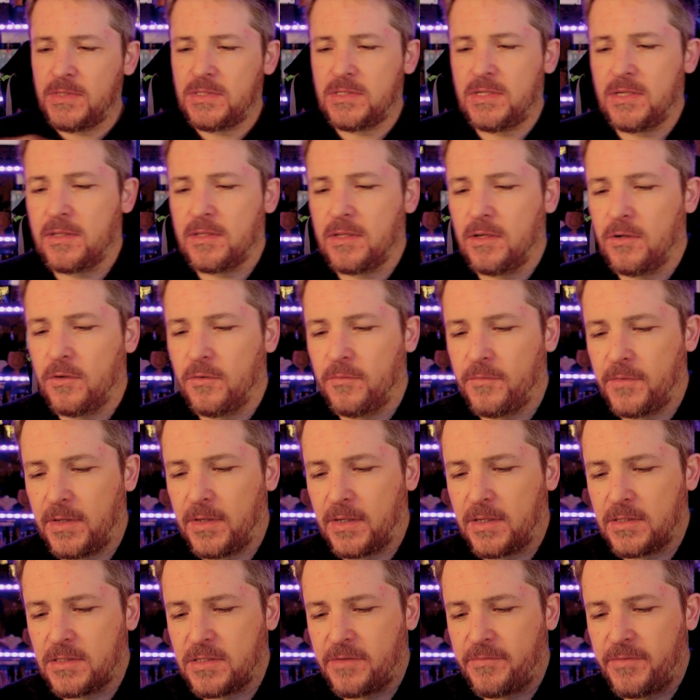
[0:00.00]
Let me take that off
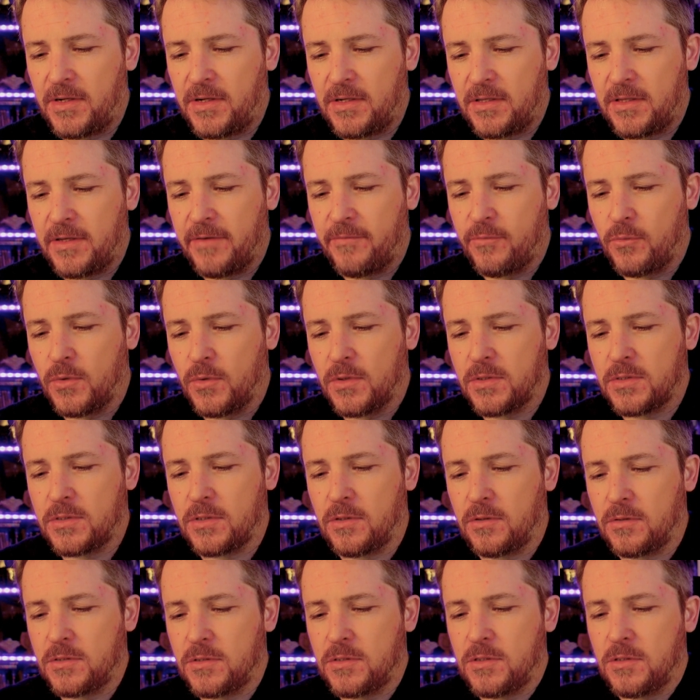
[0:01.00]
there, because I've had the other
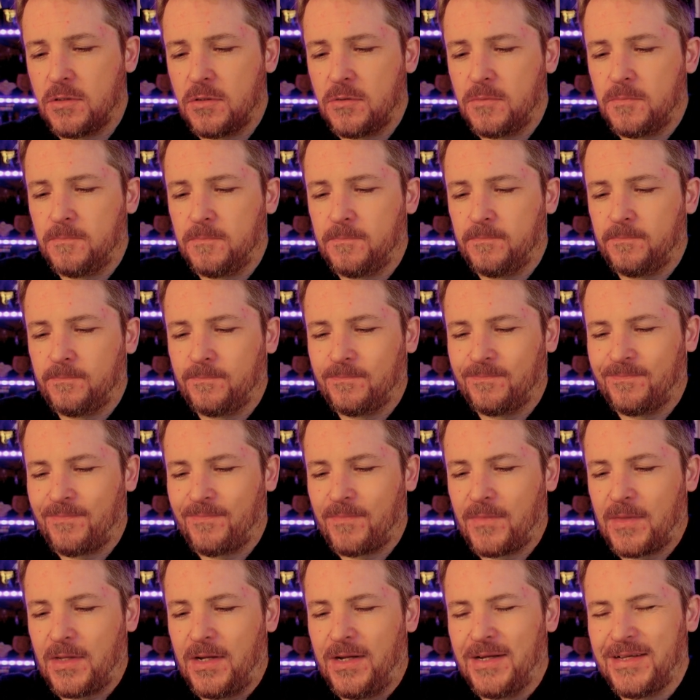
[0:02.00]
ones on, so
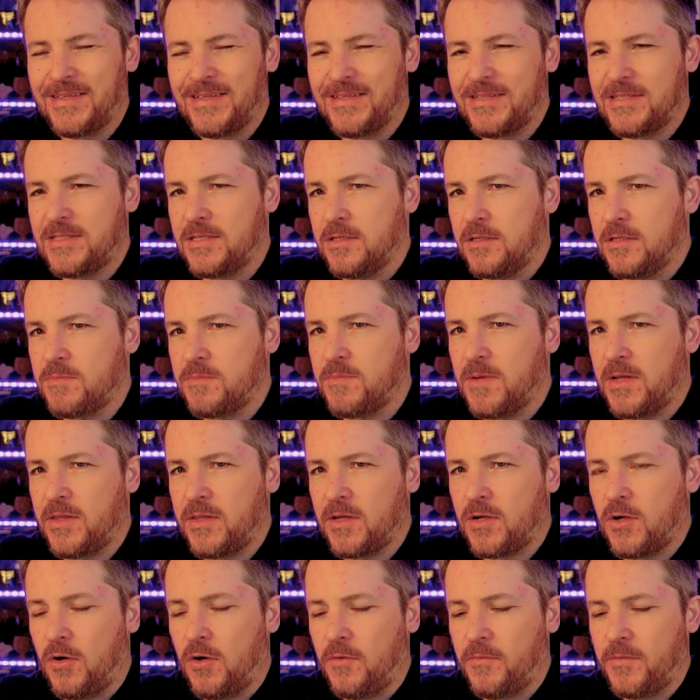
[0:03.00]
I can still
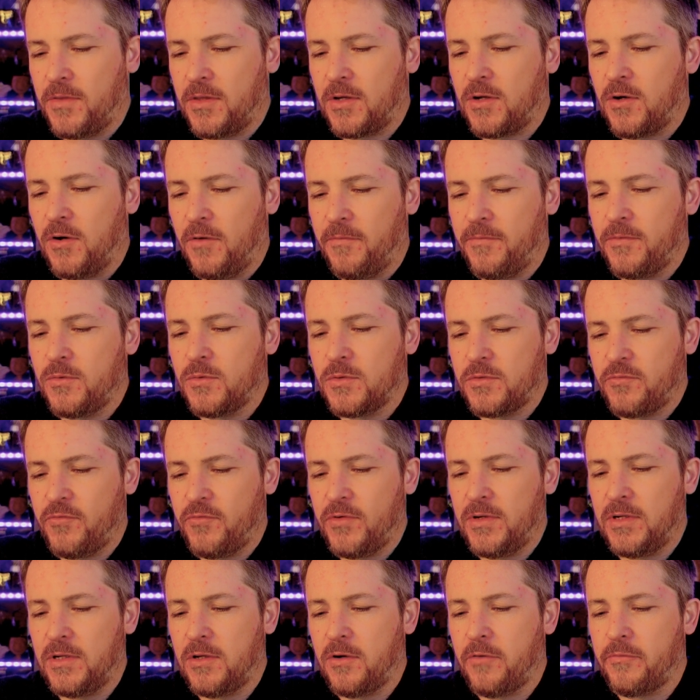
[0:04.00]
smell the coffee. The coffee
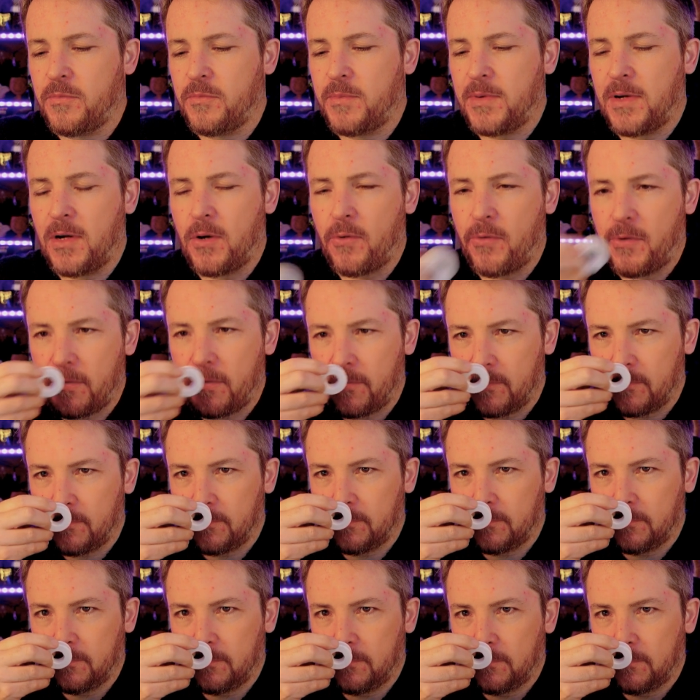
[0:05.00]
was really overpowering.